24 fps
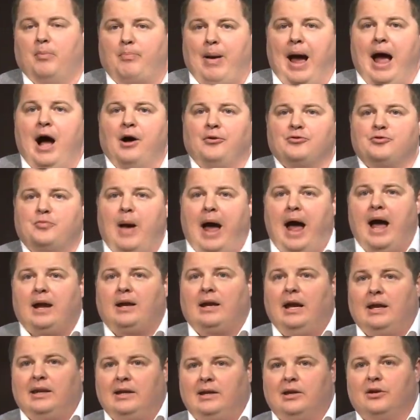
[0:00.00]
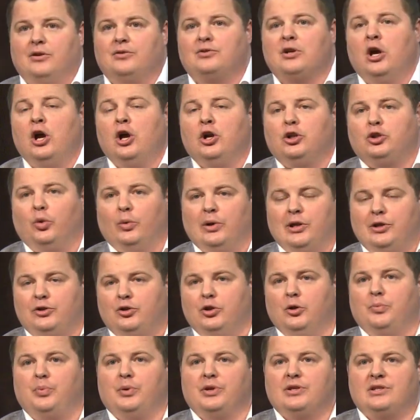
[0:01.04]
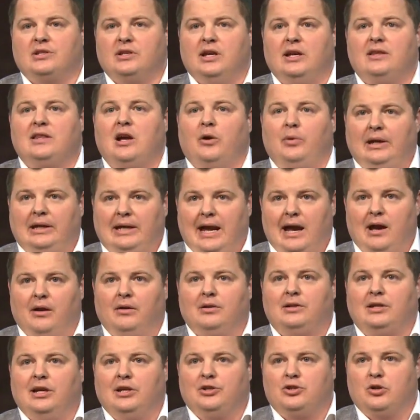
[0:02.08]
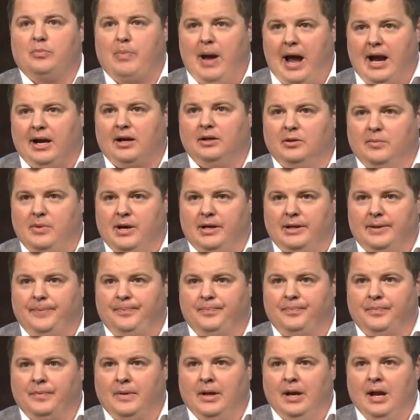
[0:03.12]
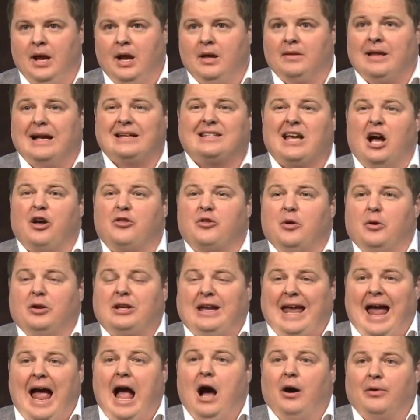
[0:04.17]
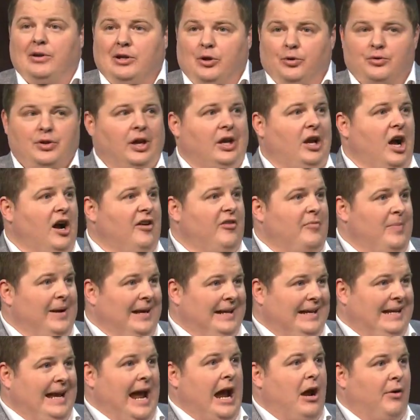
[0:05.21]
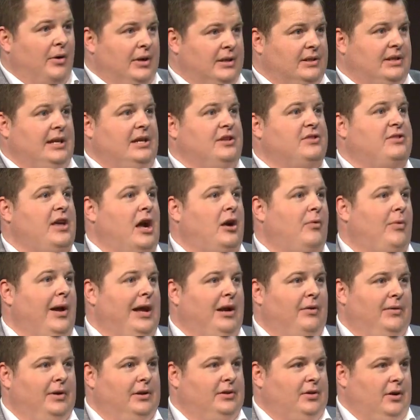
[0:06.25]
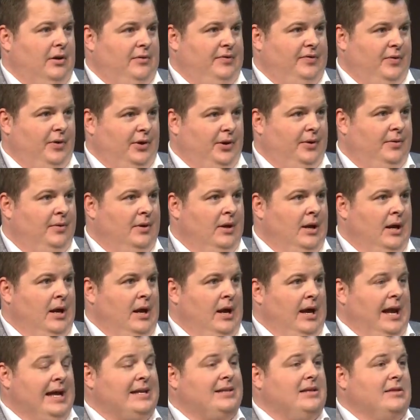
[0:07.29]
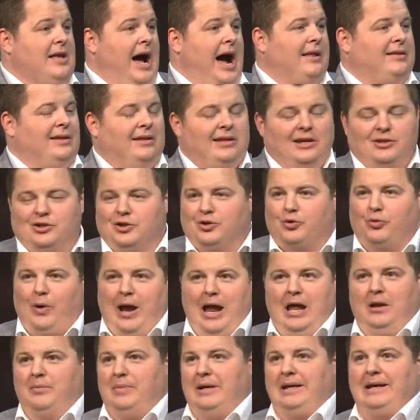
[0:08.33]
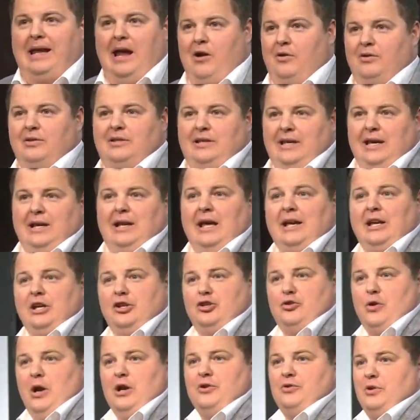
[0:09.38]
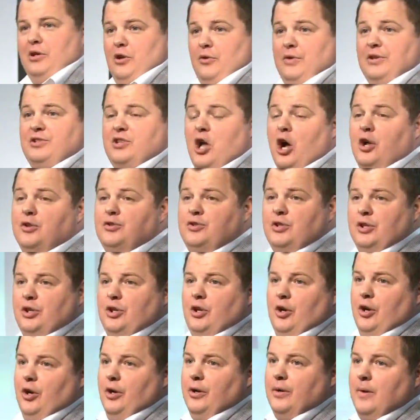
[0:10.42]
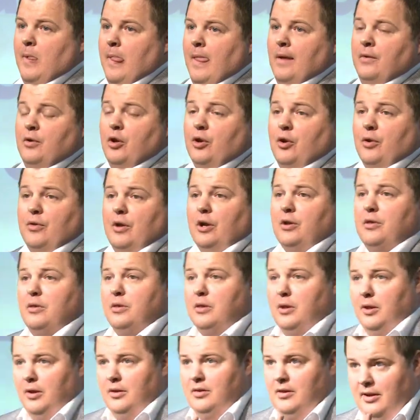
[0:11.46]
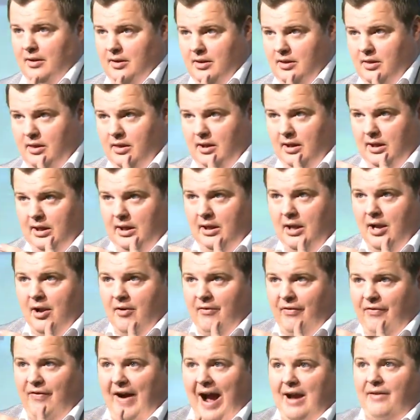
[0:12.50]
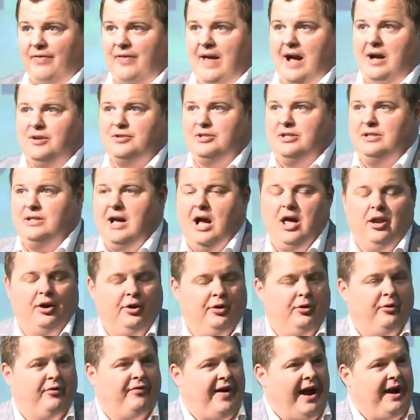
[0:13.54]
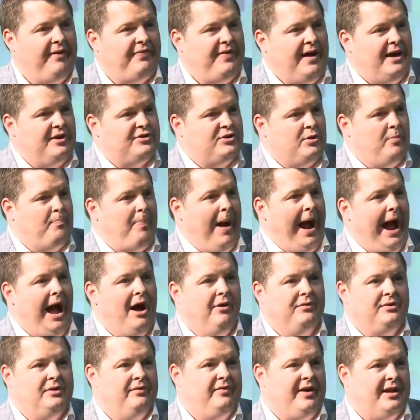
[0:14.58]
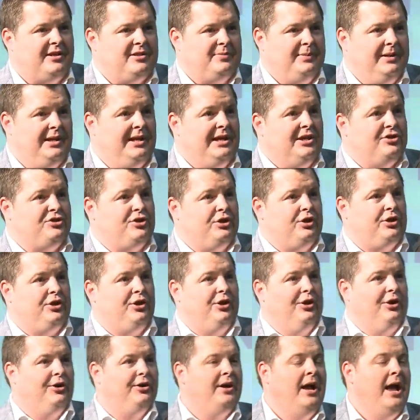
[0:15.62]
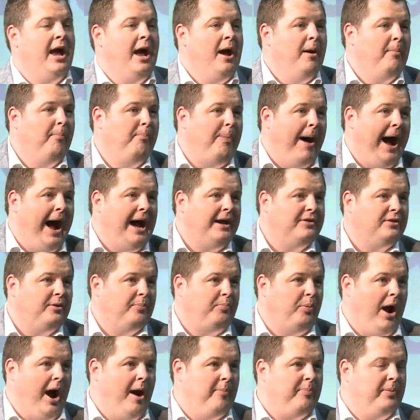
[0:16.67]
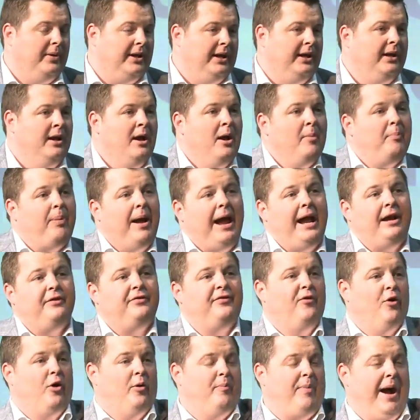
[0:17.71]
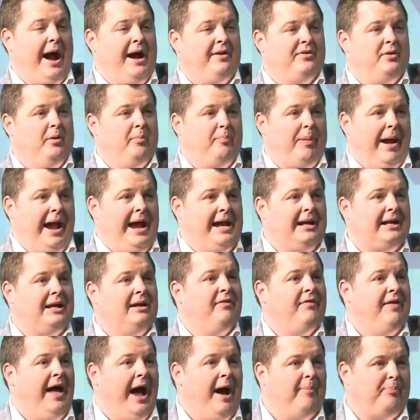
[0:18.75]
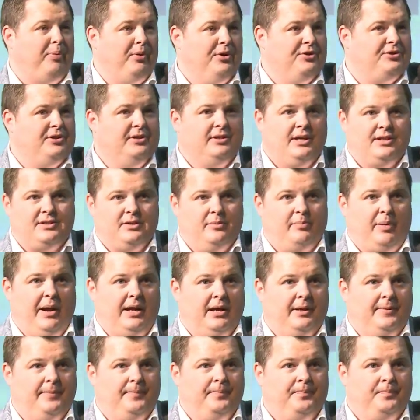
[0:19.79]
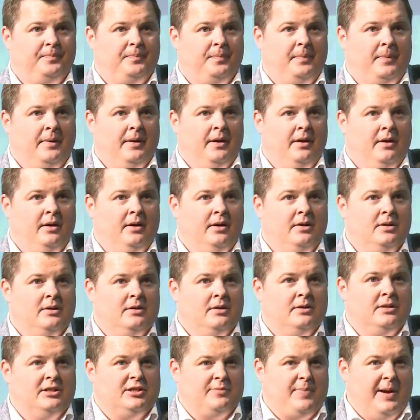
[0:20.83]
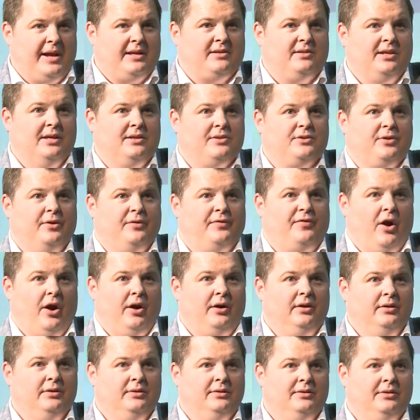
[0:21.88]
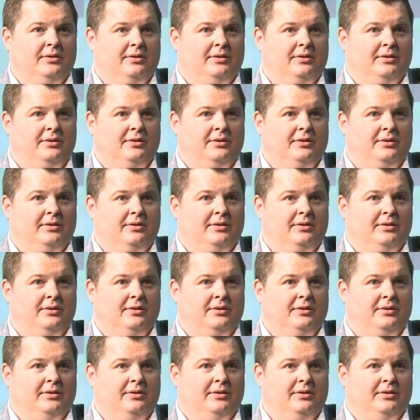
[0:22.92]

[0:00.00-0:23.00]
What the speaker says: pounds back, and here's 22% that we guaranteed you back on the money. That's how the county or the government guarantees that rate of return for you. It's not that they just randomly guarantee it like a treasury note that's unsecured. No, no, the $5,000 or 5,000-pound investment is secured by the property, paid for by the bank if that person doesn't pay it. This makes sense so far.